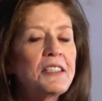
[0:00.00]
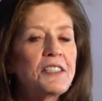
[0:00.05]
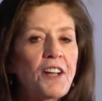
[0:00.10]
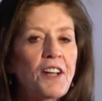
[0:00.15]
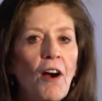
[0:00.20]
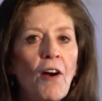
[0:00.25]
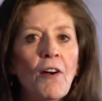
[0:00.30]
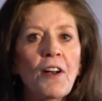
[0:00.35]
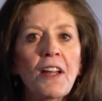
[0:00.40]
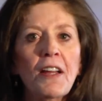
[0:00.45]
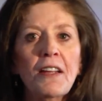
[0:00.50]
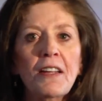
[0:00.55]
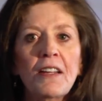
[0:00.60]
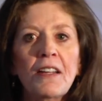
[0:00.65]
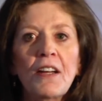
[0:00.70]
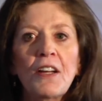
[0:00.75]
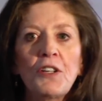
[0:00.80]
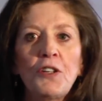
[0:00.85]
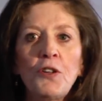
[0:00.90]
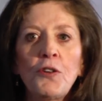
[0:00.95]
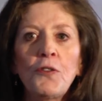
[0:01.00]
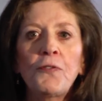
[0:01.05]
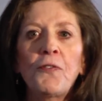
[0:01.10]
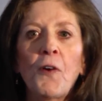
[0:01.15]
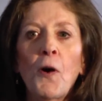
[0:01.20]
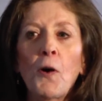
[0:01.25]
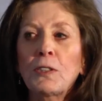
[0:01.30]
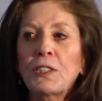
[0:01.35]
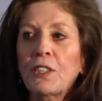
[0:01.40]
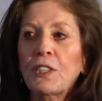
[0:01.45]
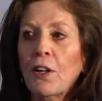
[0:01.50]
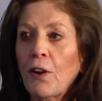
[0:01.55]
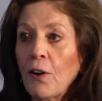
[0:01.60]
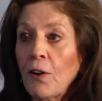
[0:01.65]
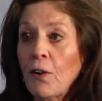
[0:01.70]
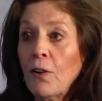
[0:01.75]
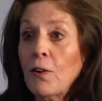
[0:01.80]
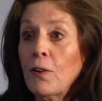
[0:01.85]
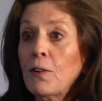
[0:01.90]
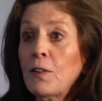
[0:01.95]
Darn it, you folks
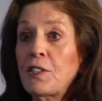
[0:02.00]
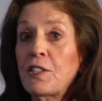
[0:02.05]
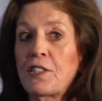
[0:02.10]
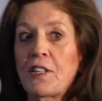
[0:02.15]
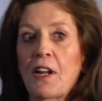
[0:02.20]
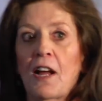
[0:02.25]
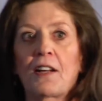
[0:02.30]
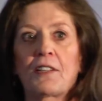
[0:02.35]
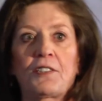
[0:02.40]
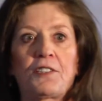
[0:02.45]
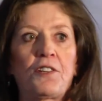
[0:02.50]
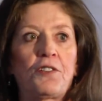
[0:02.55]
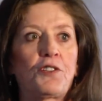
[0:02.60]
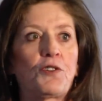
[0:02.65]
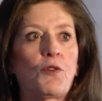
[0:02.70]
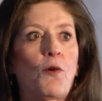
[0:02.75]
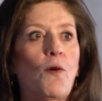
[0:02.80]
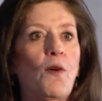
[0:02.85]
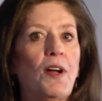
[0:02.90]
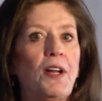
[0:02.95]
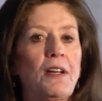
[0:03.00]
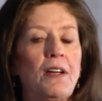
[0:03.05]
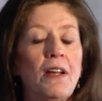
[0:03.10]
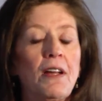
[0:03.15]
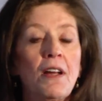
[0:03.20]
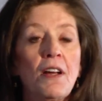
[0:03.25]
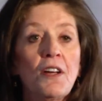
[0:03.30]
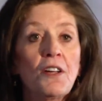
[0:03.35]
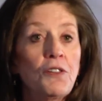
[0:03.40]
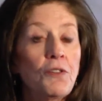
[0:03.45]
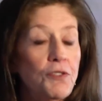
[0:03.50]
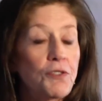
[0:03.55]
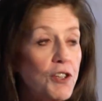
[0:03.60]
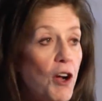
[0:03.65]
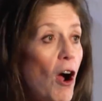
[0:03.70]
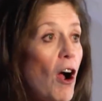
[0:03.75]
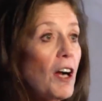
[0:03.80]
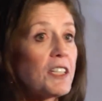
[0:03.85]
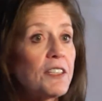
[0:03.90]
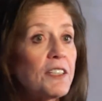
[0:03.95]
urged us to join. You
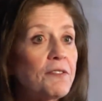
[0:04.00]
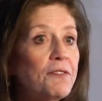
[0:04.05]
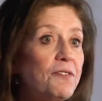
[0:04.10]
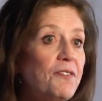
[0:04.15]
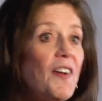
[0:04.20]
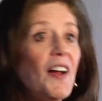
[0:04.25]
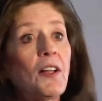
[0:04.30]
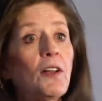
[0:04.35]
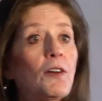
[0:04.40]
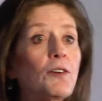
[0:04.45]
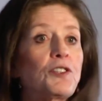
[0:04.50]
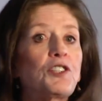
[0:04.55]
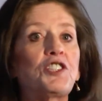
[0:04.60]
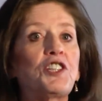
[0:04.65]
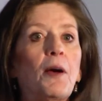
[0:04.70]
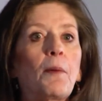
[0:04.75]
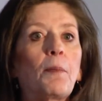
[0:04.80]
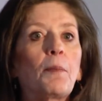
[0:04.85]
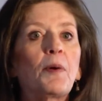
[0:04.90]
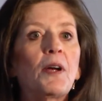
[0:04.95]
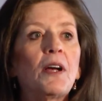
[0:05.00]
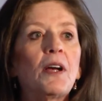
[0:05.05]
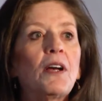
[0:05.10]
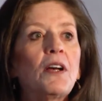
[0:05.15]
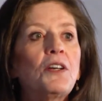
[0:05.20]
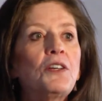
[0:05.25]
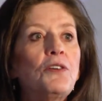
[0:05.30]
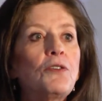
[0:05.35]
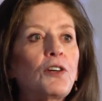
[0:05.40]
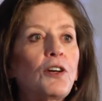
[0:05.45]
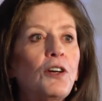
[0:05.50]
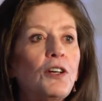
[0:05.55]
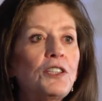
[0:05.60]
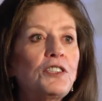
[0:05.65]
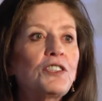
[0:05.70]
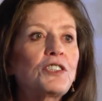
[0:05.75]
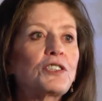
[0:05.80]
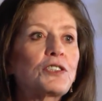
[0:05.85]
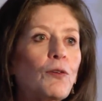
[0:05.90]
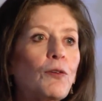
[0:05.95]
talked of fellowship. You could
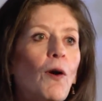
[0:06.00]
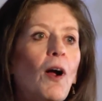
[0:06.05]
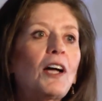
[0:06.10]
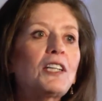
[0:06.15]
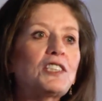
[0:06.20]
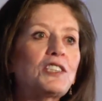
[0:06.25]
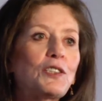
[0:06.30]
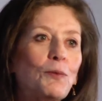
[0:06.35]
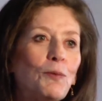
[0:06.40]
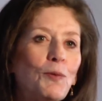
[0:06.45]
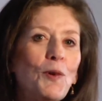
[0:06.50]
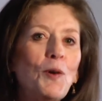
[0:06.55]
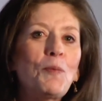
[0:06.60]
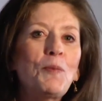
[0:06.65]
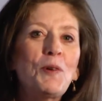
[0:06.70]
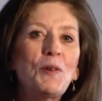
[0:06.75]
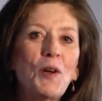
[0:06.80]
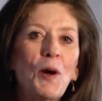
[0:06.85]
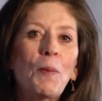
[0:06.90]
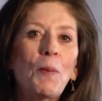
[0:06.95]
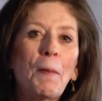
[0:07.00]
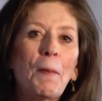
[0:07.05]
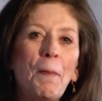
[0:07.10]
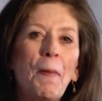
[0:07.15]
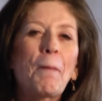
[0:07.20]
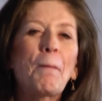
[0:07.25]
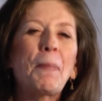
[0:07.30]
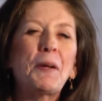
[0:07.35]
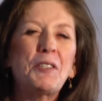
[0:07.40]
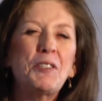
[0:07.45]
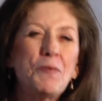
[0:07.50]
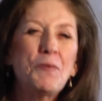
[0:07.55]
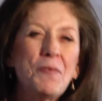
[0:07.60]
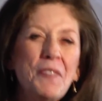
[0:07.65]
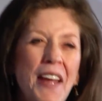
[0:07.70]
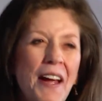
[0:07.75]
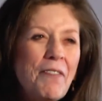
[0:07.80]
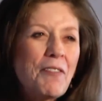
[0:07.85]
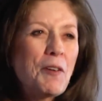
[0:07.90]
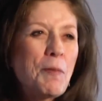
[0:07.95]
just cross the room, you know, but you
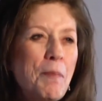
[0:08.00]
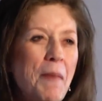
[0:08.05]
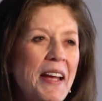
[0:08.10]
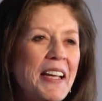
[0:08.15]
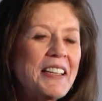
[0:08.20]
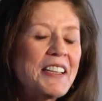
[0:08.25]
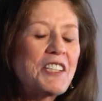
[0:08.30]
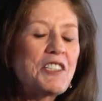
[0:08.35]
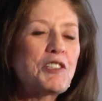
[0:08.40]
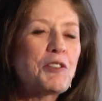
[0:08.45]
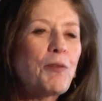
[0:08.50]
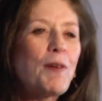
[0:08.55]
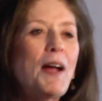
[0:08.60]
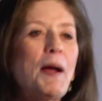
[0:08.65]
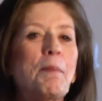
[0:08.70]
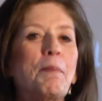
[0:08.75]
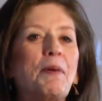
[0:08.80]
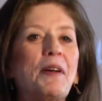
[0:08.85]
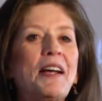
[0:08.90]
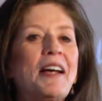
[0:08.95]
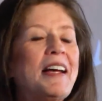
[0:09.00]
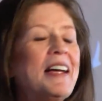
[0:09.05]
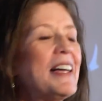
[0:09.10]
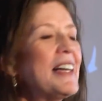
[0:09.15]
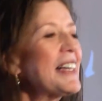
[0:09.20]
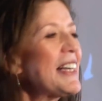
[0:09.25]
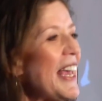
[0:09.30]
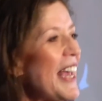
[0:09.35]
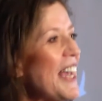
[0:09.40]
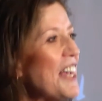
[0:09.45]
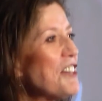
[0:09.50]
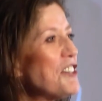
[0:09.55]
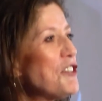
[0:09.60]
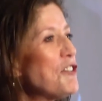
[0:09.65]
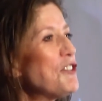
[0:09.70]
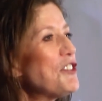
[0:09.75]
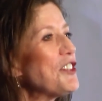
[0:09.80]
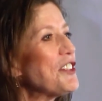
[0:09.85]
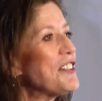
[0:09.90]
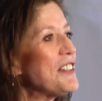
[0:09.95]
never make the trip. Can't
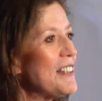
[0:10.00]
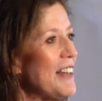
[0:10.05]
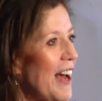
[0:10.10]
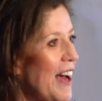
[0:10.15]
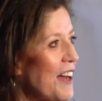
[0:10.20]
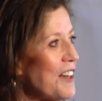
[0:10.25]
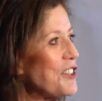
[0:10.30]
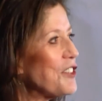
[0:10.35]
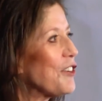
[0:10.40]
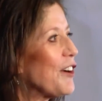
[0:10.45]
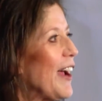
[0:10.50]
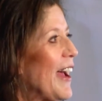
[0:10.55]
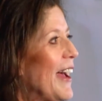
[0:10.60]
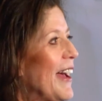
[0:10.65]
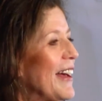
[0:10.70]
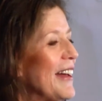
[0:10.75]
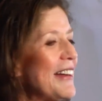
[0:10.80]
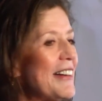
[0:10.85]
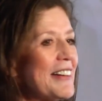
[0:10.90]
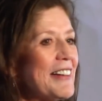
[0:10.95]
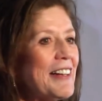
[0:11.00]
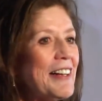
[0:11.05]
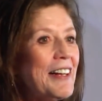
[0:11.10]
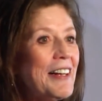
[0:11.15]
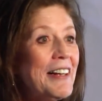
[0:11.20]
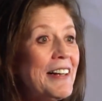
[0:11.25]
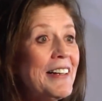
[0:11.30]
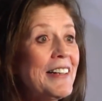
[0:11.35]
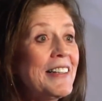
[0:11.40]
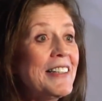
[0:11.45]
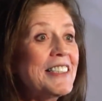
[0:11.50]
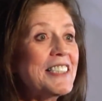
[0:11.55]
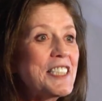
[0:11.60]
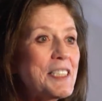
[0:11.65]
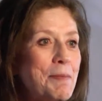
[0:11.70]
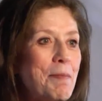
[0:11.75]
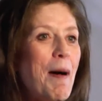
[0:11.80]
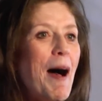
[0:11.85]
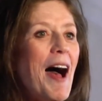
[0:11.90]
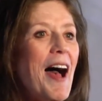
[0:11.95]
you just nod your head and
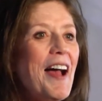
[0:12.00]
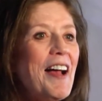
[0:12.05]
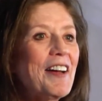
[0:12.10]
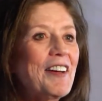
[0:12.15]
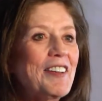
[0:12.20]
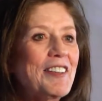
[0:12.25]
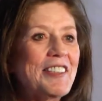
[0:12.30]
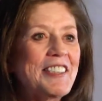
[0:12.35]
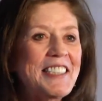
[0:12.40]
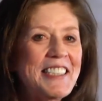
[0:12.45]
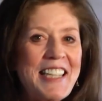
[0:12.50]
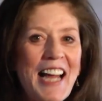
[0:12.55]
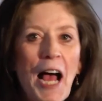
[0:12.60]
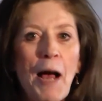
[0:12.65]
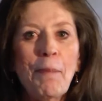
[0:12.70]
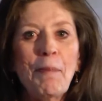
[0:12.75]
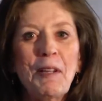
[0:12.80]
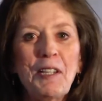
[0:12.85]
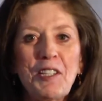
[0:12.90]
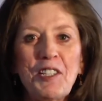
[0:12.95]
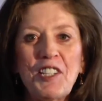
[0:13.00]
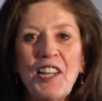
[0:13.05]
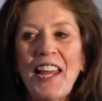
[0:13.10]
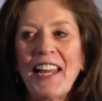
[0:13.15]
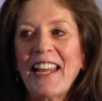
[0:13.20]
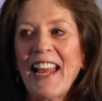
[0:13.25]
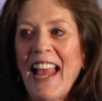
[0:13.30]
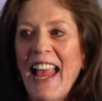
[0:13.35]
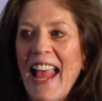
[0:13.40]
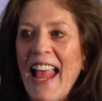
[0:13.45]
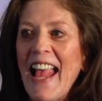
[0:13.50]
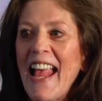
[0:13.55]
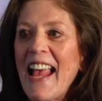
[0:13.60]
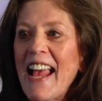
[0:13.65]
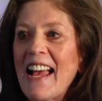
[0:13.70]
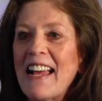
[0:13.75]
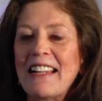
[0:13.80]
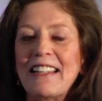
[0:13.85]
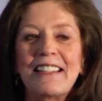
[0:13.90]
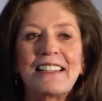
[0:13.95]
smile, stop and shake a
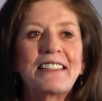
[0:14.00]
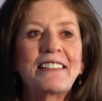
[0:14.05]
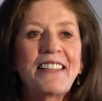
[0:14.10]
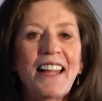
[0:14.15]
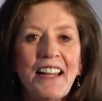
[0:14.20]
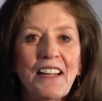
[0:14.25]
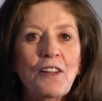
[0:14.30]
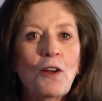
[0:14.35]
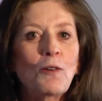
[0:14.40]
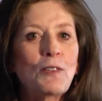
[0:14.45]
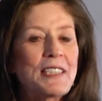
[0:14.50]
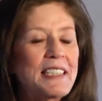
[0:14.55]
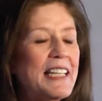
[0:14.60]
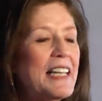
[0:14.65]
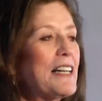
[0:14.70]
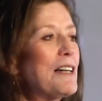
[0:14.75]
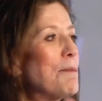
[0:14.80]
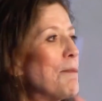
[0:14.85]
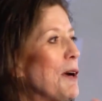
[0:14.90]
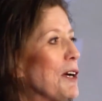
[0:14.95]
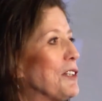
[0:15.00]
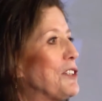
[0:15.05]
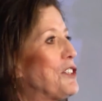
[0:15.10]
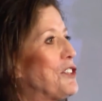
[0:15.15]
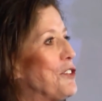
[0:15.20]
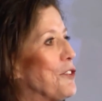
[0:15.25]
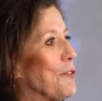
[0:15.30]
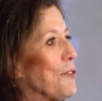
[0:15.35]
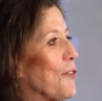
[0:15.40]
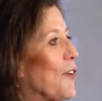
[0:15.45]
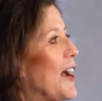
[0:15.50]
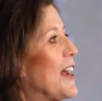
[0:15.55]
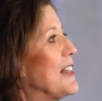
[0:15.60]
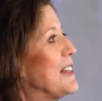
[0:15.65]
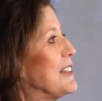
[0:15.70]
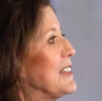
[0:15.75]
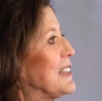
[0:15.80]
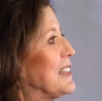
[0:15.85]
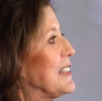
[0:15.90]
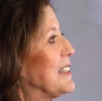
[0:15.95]
hand, then go sit amongst your
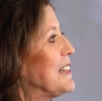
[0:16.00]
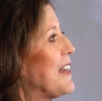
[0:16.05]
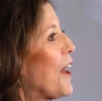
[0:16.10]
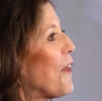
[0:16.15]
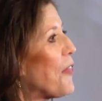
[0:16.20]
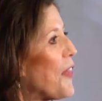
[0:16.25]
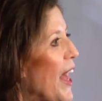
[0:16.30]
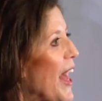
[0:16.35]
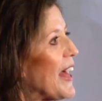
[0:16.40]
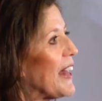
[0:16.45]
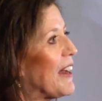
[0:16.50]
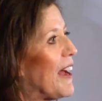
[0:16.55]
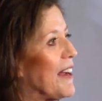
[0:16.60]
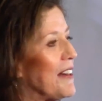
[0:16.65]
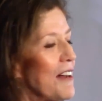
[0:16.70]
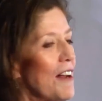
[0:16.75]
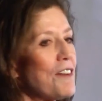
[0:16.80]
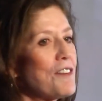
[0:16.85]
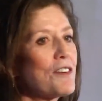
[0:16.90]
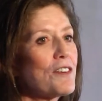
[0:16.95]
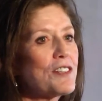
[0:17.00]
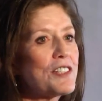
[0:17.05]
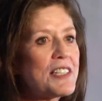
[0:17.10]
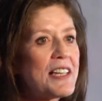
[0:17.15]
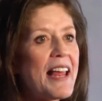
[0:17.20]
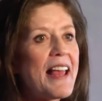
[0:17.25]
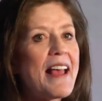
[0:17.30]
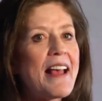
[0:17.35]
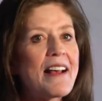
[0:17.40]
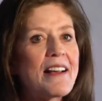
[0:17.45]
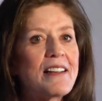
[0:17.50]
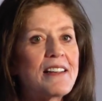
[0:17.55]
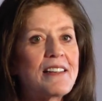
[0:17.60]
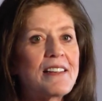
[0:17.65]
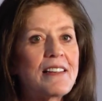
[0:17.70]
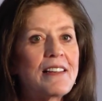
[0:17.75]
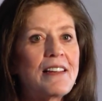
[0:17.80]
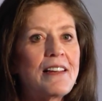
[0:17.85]
friends? Now that I'd understand.